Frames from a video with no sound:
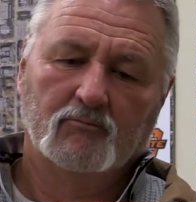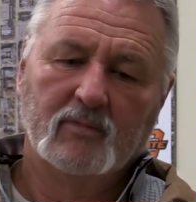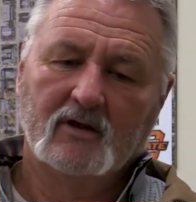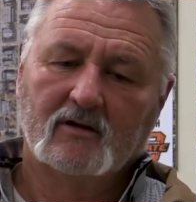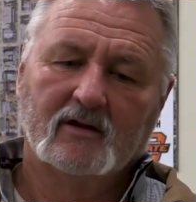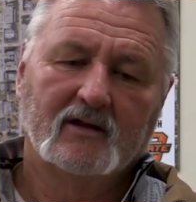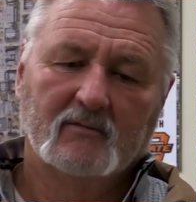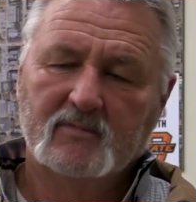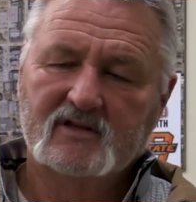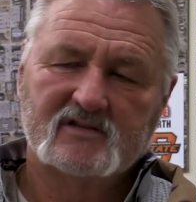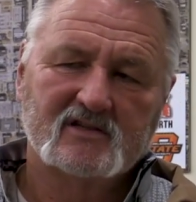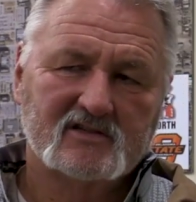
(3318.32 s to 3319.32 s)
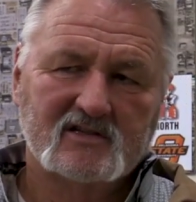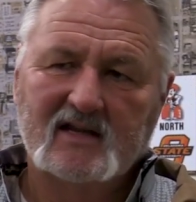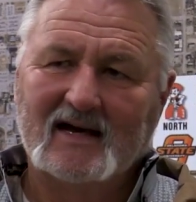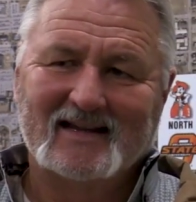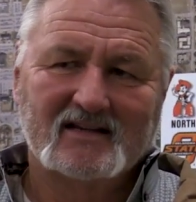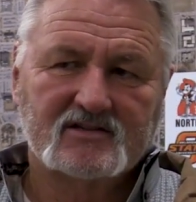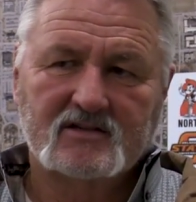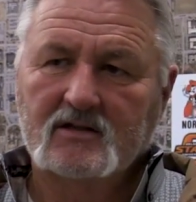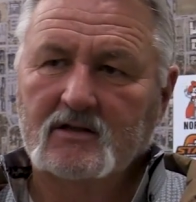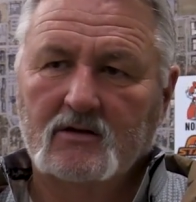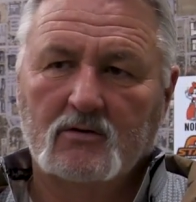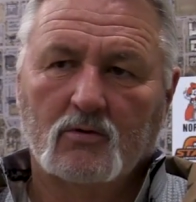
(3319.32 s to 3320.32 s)
building a business
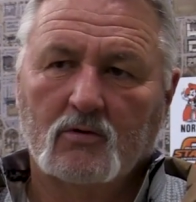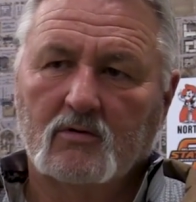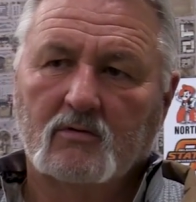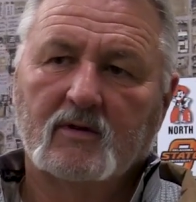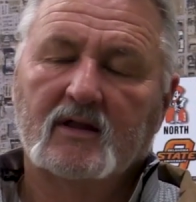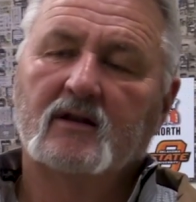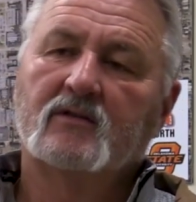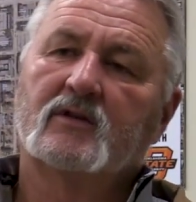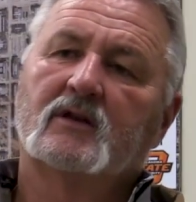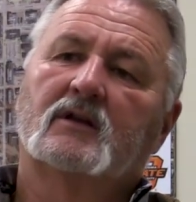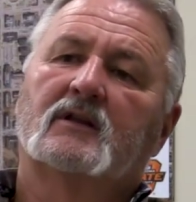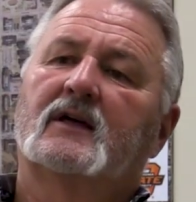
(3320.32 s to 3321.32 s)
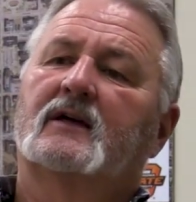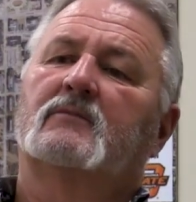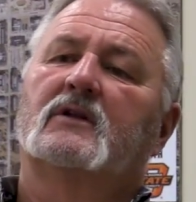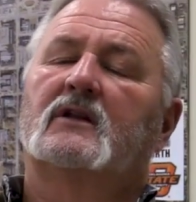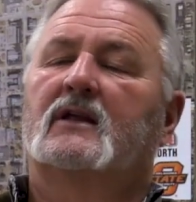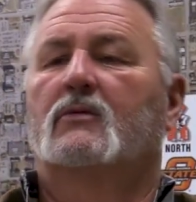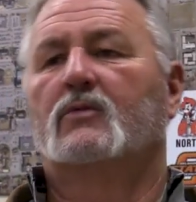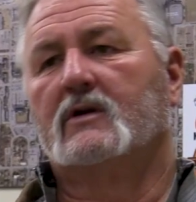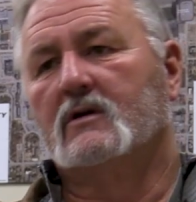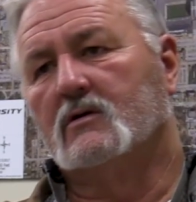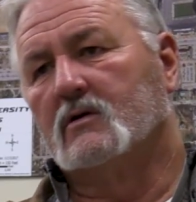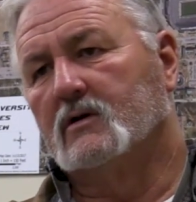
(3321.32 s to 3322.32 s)
dynasty or anything in that
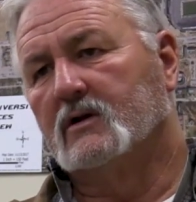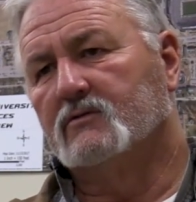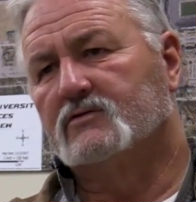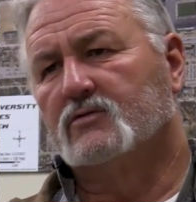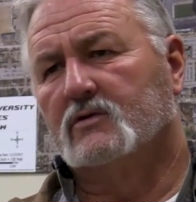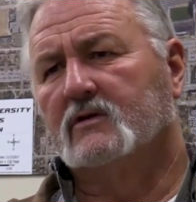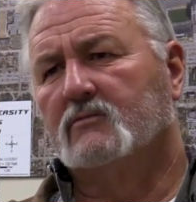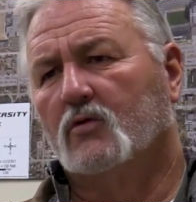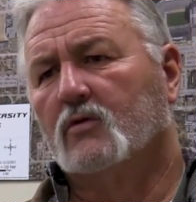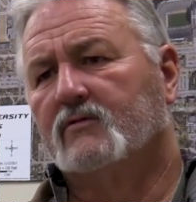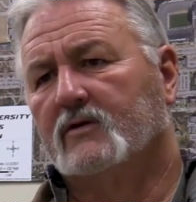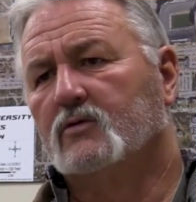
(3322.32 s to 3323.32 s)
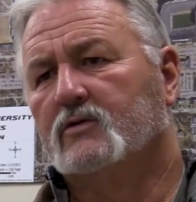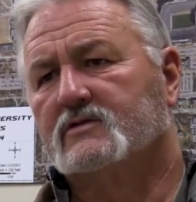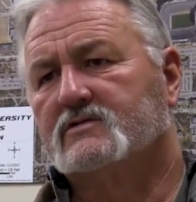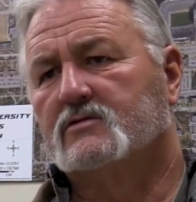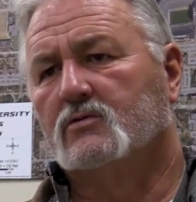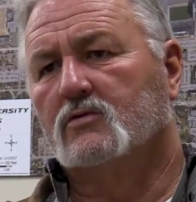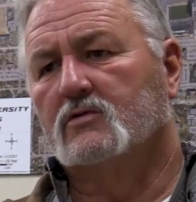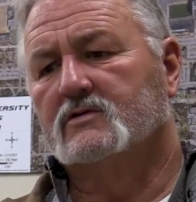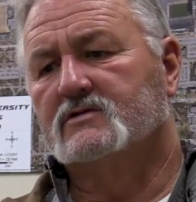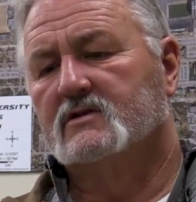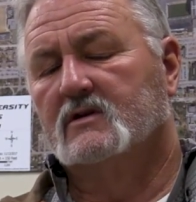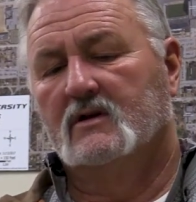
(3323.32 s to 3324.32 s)
regard. It was really more focused
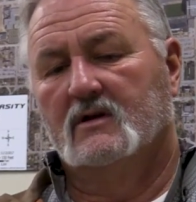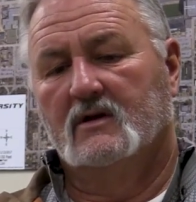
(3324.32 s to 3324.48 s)
towards